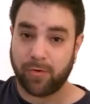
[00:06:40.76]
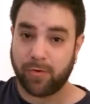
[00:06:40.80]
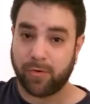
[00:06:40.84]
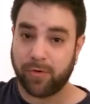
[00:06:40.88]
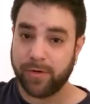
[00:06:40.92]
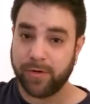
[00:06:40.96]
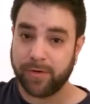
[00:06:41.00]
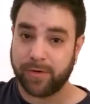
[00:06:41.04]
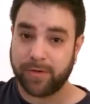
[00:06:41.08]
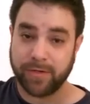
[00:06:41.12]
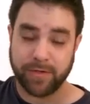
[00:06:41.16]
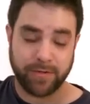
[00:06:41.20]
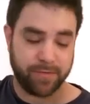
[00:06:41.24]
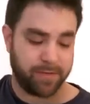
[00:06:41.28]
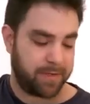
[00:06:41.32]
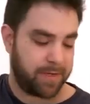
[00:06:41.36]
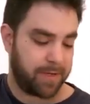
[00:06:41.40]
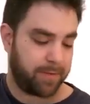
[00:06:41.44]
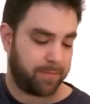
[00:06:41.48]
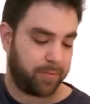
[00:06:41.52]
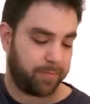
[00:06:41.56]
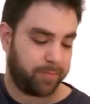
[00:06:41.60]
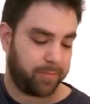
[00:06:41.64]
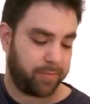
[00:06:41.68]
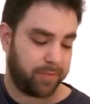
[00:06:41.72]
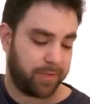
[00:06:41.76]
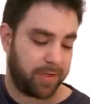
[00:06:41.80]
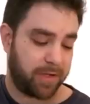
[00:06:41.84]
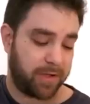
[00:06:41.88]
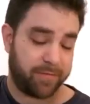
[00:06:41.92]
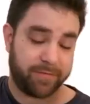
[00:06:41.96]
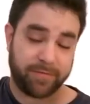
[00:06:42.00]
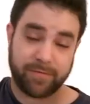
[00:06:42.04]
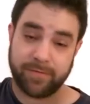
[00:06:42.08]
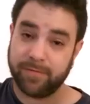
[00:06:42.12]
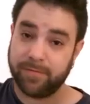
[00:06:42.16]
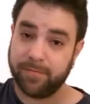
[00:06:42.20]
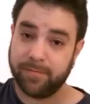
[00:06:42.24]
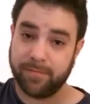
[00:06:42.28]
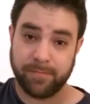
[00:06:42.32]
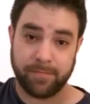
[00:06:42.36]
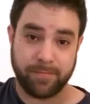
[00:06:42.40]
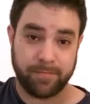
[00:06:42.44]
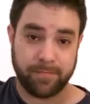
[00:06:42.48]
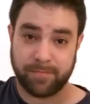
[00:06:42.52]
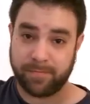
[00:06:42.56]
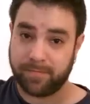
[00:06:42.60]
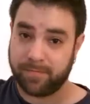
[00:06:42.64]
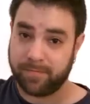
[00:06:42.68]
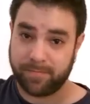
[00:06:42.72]
Or you can do a double pull off.
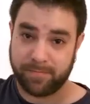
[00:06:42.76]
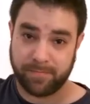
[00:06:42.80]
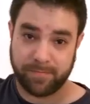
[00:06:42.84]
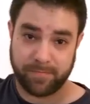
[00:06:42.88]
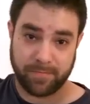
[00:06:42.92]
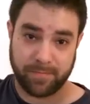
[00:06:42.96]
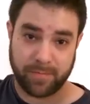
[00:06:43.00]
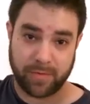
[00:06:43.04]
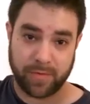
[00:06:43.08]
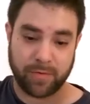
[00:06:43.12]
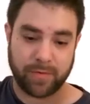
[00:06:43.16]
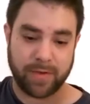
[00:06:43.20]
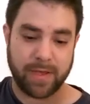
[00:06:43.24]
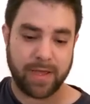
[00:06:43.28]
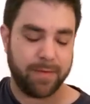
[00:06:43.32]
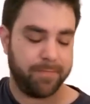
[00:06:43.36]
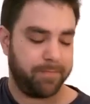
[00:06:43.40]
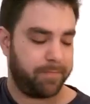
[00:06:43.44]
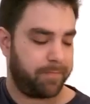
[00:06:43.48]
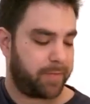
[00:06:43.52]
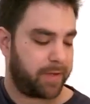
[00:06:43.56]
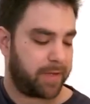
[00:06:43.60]
Okay,